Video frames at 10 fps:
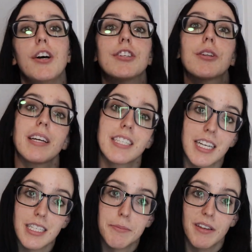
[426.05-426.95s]
So I did
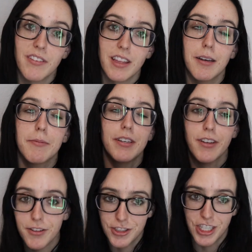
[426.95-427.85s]
end up giving them
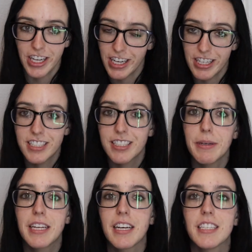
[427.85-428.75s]
another chance
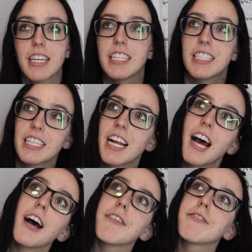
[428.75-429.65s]
because I did
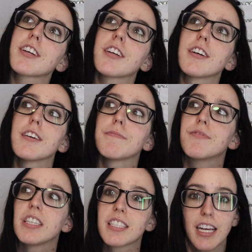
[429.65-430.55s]
have like a
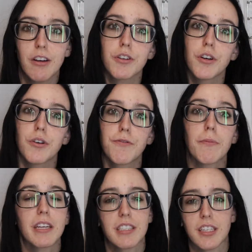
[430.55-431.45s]
discount code from
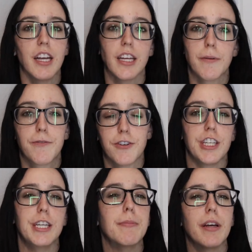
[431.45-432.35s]
like signing up for
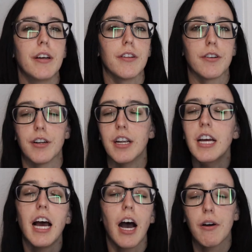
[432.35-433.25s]
an email or
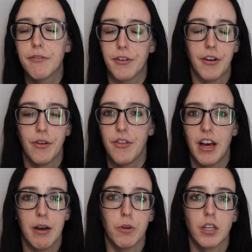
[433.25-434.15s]
however
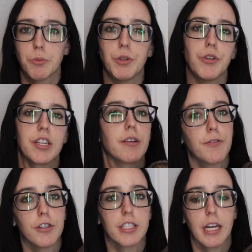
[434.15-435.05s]
that works when you're like a
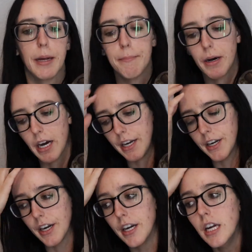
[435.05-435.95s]
first time
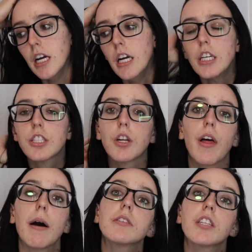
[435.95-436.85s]
buyer. So
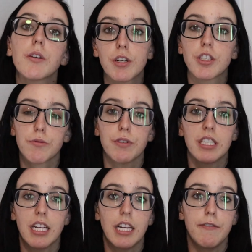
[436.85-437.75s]
that was the original
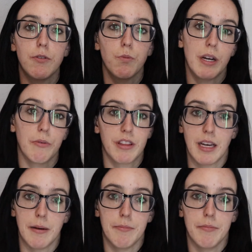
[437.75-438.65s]
reason I even went with
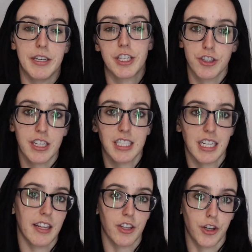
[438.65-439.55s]
them initially, because I
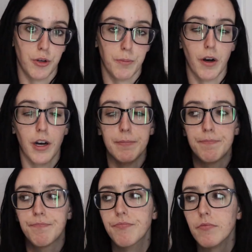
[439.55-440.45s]
had the coupon.